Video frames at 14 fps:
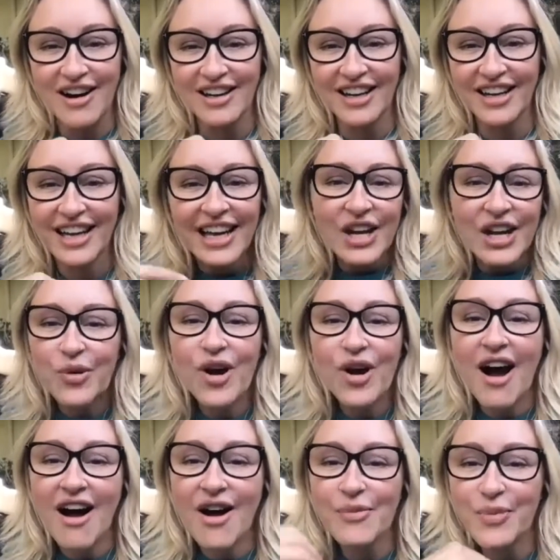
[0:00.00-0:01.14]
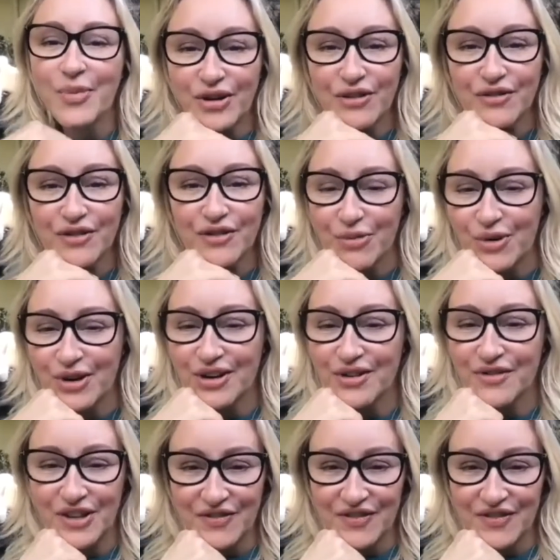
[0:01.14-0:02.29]
Like, we're all beautiful and
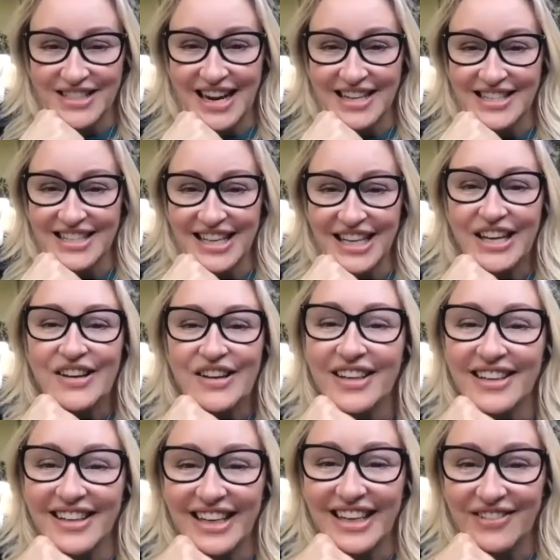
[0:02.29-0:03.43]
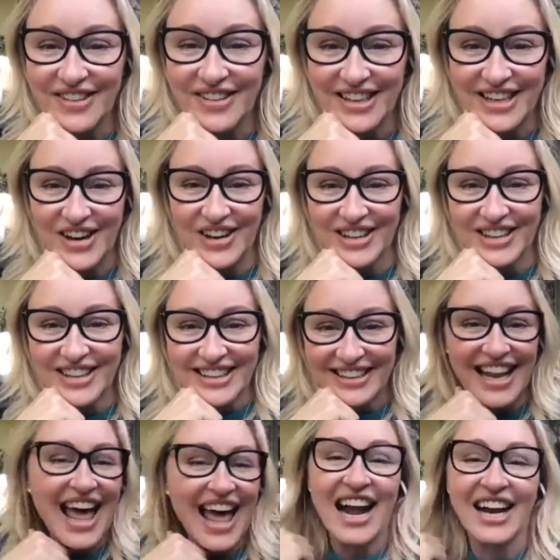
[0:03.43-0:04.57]
wonderful and fantastic, even in our
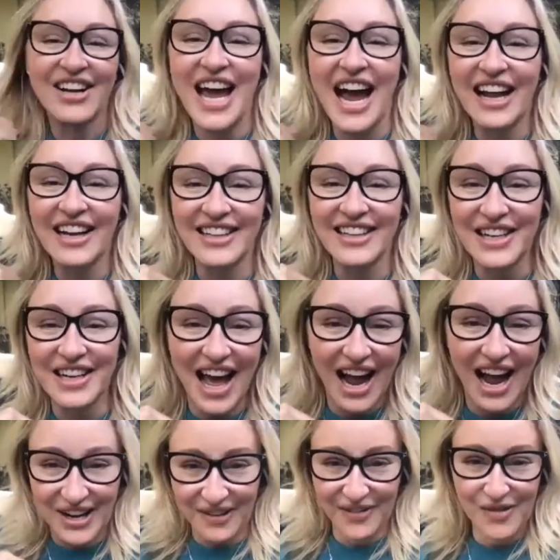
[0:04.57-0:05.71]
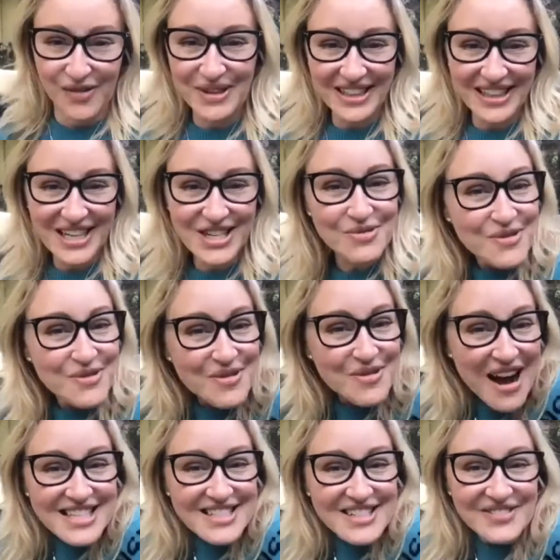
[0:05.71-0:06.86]
lack of talent and lack of abilities. We're
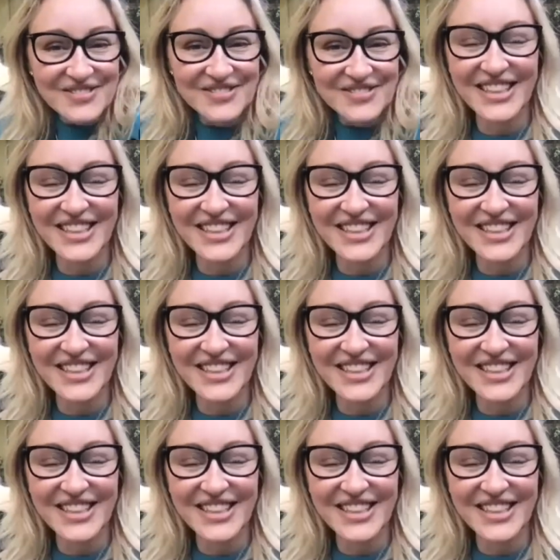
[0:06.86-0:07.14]
awesome.